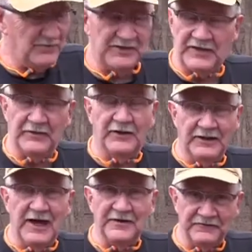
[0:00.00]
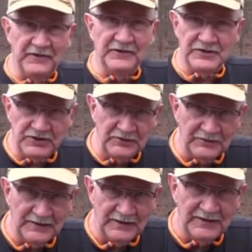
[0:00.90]
but they're a lot of fun to shoot.
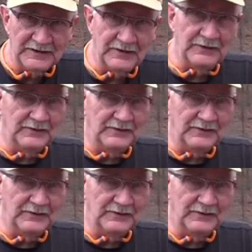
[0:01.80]
So